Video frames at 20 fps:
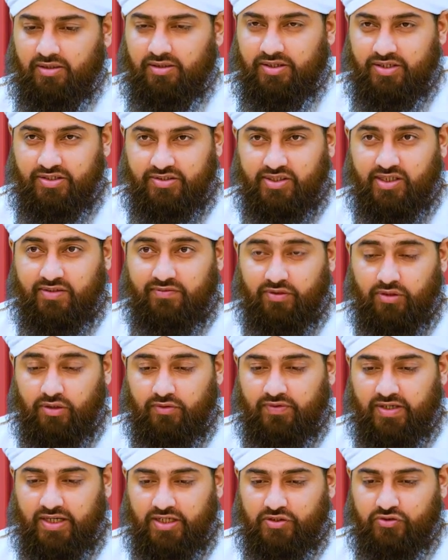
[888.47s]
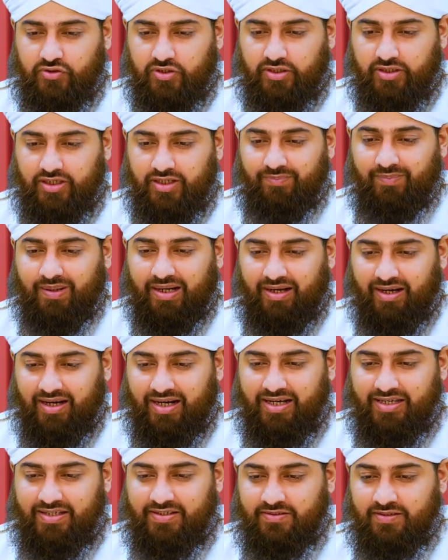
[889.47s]
deserving of hatred in my
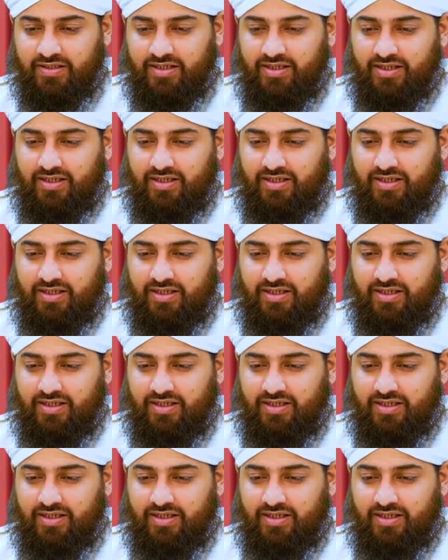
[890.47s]
eyes